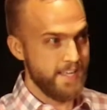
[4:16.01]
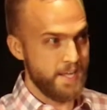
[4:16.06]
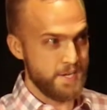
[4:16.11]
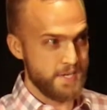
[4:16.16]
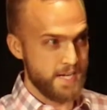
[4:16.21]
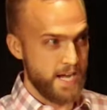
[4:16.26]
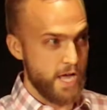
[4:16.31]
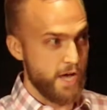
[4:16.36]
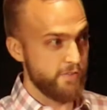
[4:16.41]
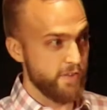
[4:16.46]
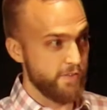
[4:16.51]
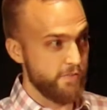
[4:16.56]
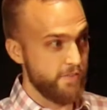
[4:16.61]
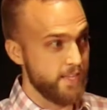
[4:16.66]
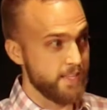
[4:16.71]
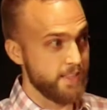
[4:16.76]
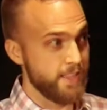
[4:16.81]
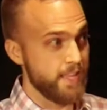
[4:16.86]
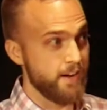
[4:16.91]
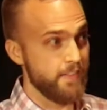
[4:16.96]
is now. If you've
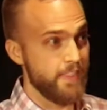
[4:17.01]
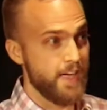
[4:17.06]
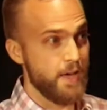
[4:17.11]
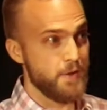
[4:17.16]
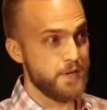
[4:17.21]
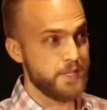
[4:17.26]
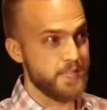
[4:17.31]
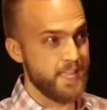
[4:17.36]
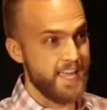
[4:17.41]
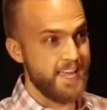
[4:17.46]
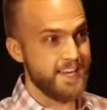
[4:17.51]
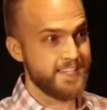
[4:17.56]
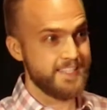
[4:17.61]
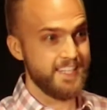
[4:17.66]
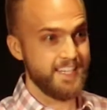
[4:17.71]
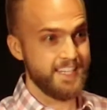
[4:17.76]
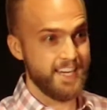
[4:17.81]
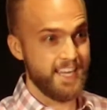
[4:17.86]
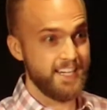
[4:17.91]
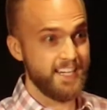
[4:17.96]
eaten there, that was the
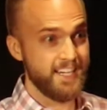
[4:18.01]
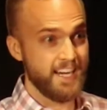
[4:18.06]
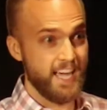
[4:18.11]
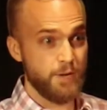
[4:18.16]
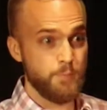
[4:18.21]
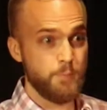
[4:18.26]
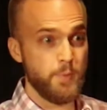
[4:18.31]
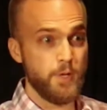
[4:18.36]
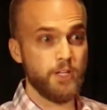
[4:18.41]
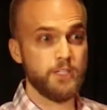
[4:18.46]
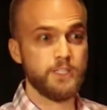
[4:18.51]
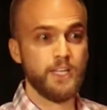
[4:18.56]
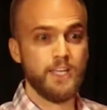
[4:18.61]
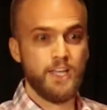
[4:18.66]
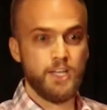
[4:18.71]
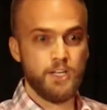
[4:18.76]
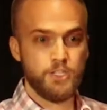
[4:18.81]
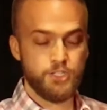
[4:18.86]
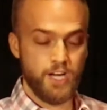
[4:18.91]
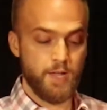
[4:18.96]
1899 built
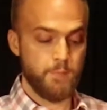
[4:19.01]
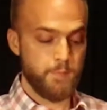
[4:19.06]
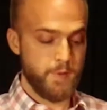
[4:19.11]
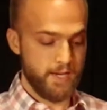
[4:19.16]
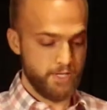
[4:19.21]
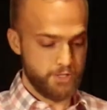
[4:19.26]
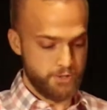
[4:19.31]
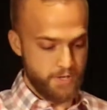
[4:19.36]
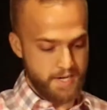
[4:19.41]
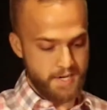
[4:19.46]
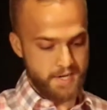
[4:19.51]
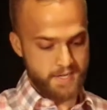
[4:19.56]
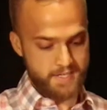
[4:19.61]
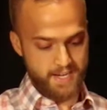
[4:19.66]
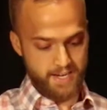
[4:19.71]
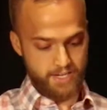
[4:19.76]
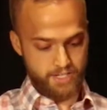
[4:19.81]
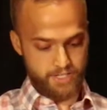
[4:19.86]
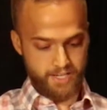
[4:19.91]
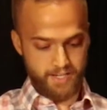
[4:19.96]
Champaign train
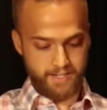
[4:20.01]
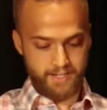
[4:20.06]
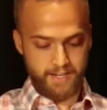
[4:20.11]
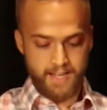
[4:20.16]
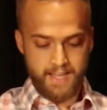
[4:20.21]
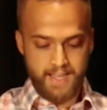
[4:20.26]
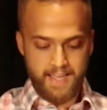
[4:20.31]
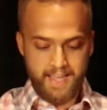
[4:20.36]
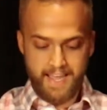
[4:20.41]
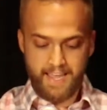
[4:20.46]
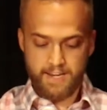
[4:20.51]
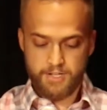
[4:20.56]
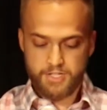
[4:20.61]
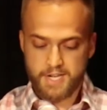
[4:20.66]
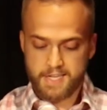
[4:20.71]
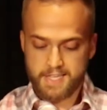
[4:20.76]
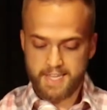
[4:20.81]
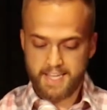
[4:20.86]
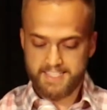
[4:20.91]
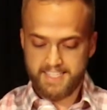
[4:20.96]
station. And
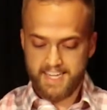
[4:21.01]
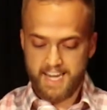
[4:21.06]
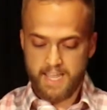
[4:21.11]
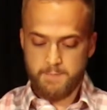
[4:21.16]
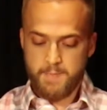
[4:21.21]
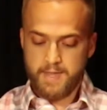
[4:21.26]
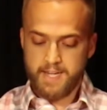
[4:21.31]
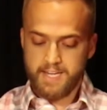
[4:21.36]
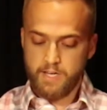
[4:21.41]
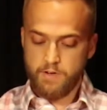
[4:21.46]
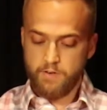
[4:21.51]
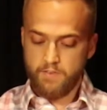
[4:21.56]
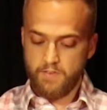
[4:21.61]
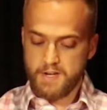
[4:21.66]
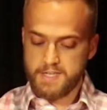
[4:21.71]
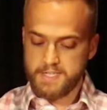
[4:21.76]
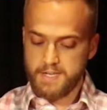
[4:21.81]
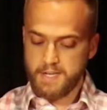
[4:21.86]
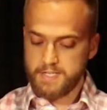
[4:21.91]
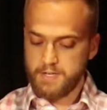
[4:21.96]
just like today, many
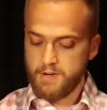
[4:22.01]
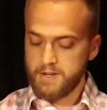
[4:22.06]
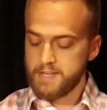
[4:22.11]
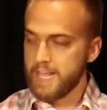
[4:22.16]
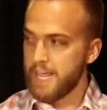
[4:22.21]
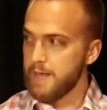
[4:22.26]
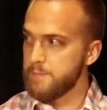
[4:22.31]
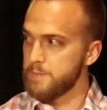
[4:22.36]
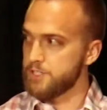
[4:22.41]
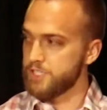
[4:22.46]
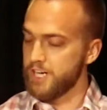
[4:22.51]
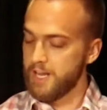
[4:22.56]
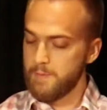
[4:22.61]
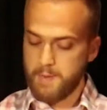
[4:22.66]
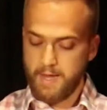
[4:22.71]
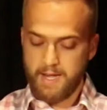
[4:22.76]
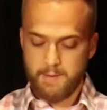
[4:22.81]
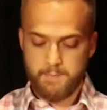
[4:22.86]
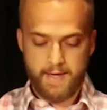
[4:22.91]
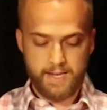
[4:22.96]
university students came to
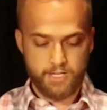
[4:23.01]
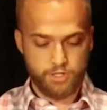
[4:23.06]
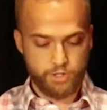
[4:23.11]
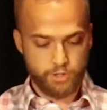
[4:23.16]
Champaign by